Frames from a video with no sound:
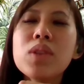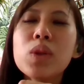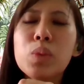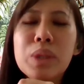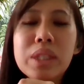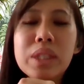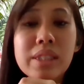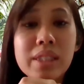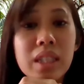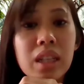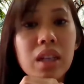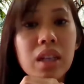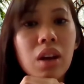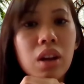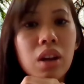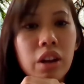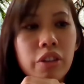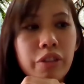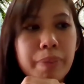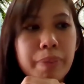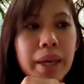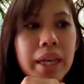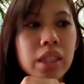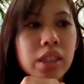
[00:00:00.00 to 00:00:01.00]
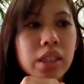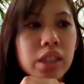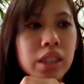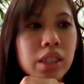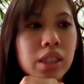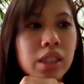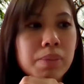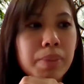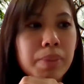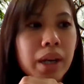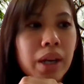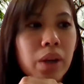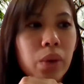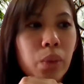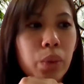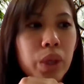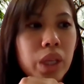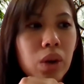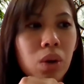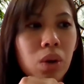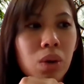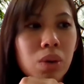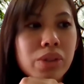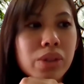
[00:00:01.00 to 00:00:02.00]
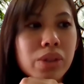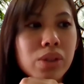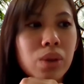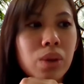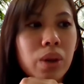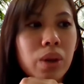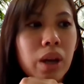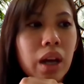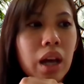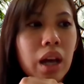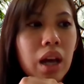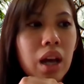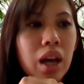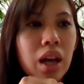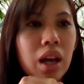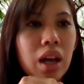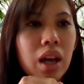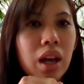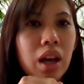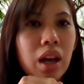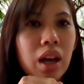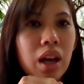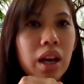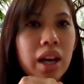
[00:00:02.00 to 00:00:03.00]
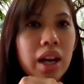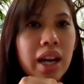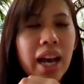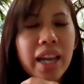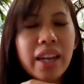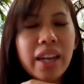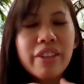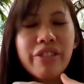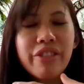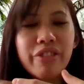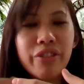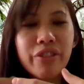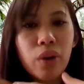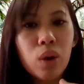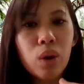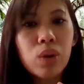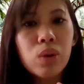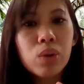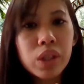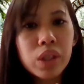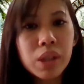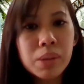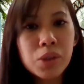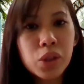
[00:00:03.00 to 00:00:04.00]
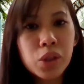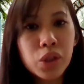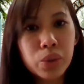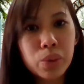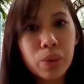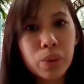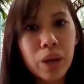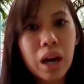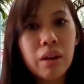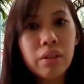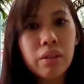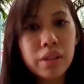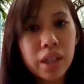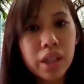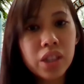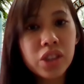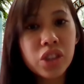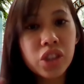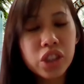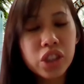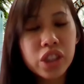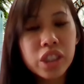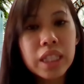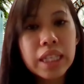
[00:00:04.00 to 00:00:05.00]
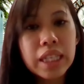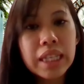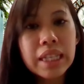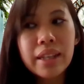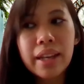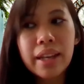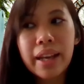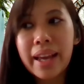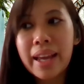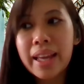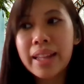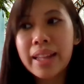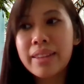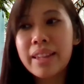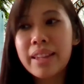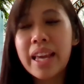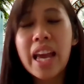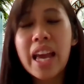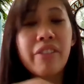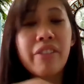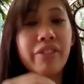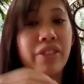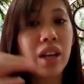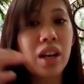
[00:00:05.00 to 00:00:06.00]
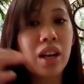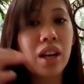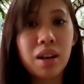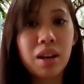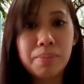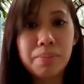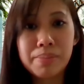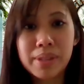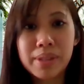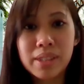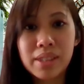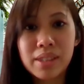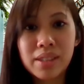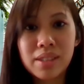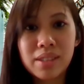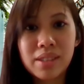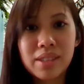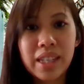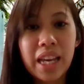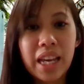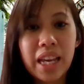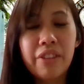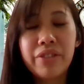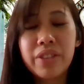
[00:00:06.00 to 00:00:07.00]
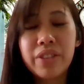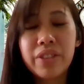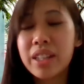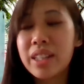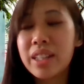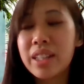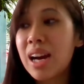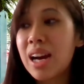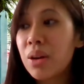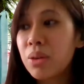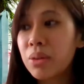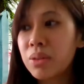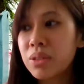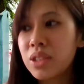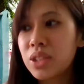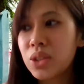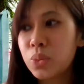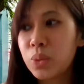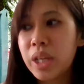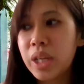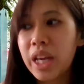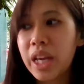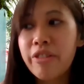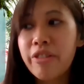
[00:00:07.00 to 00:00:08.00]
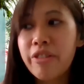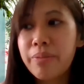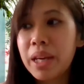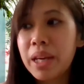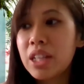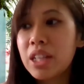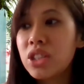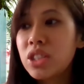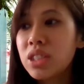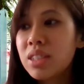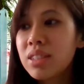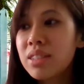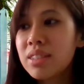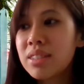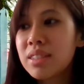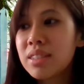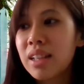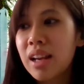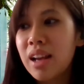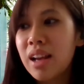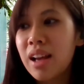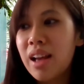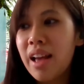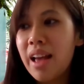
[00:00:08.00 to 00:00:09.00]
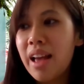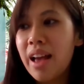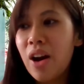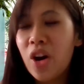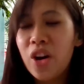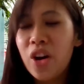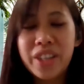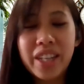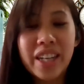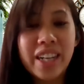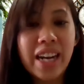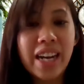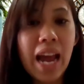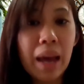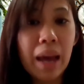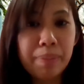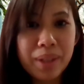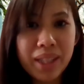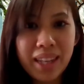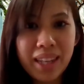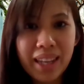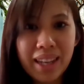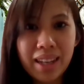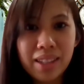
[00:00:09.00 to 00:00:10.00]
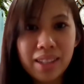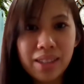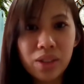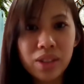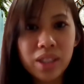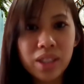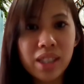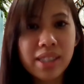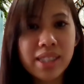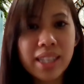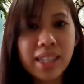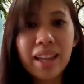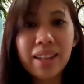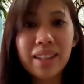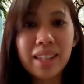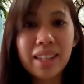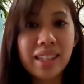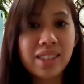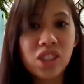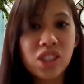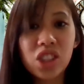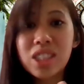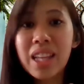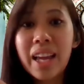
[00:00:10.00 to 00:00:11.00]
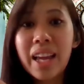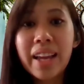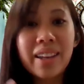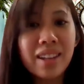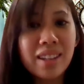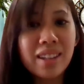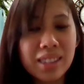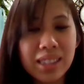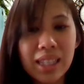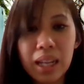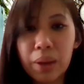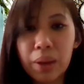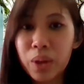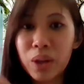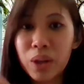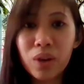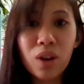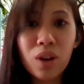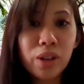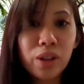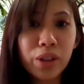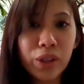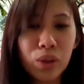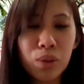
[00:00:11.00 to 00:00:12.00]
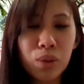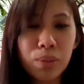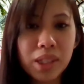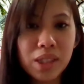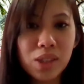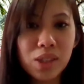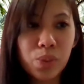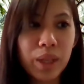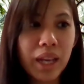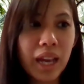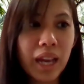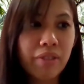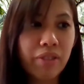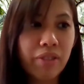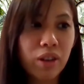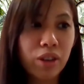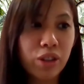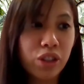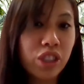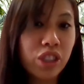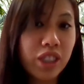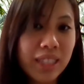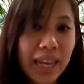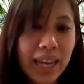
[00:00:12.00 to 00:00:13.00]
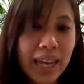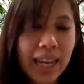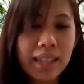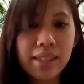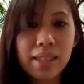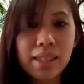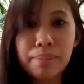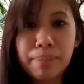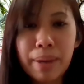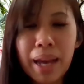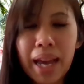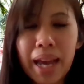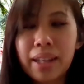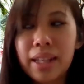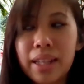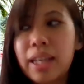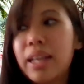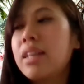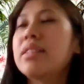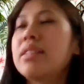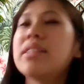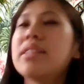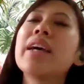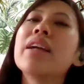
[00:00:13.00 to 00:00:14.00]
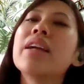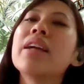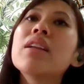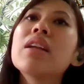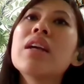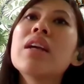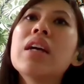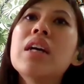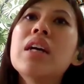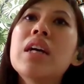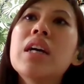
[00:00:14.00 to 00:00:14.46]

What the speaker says: we see a lot of patients, but we also kind of follow them throughout their journey, and they have their ups, they have their downs. We have patients on their happy days, on their sad days, just like us, like we're all humans. We have our good days and bad days. And